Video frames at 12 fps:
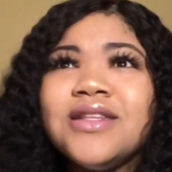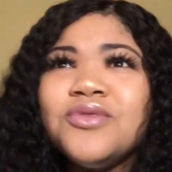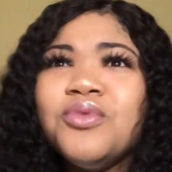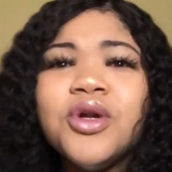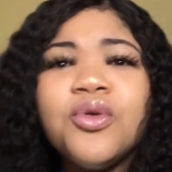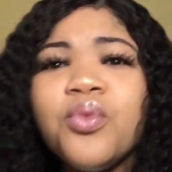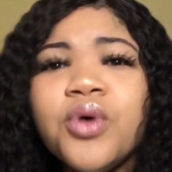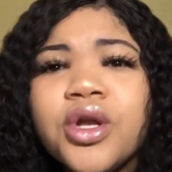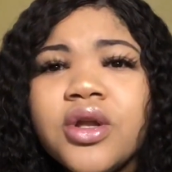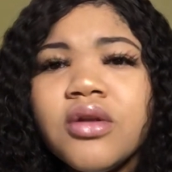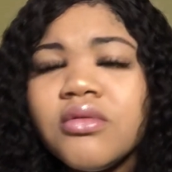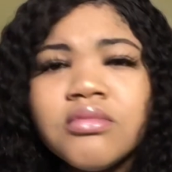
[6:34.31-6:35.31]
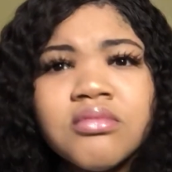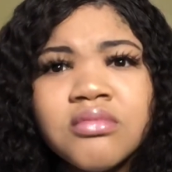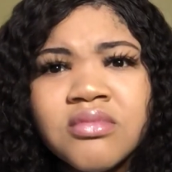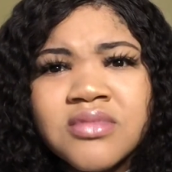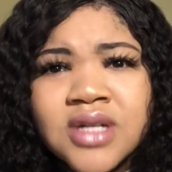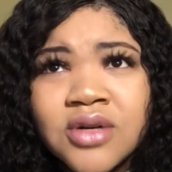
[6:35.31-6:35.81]
What
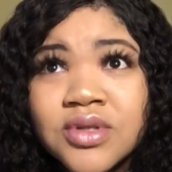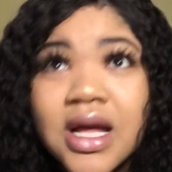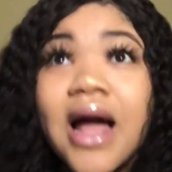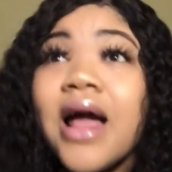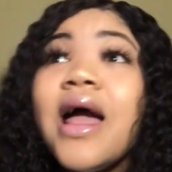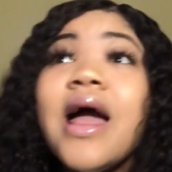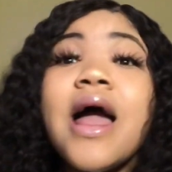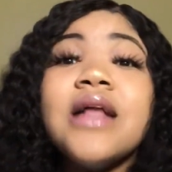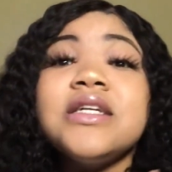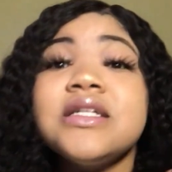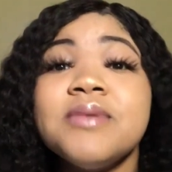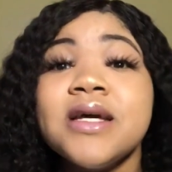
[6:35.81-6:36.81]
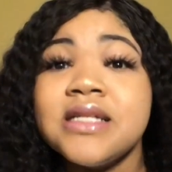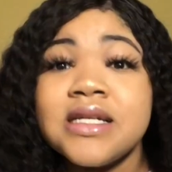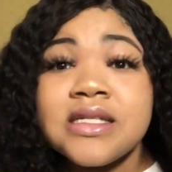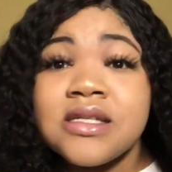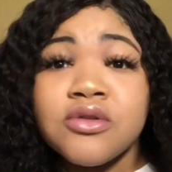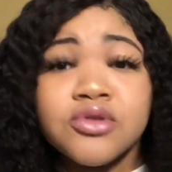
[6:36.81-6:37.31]
don't, just because I
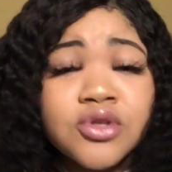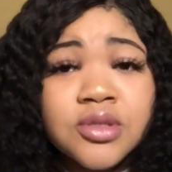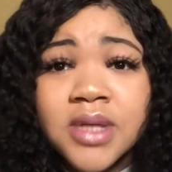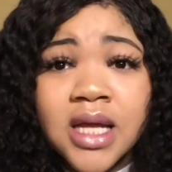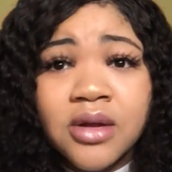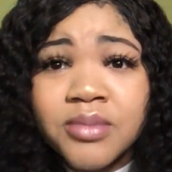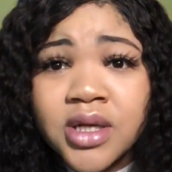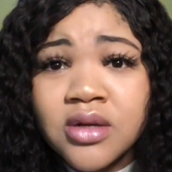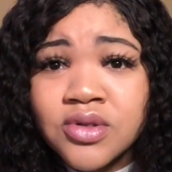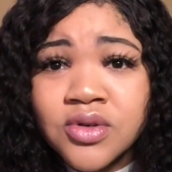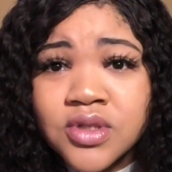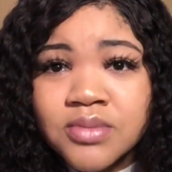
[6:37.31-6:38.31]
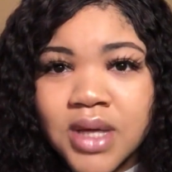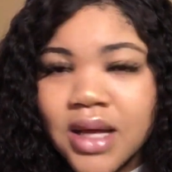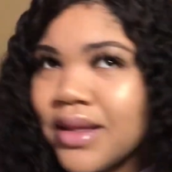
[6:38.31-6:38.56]
said don't talk to me, that don't mean don't talk to me.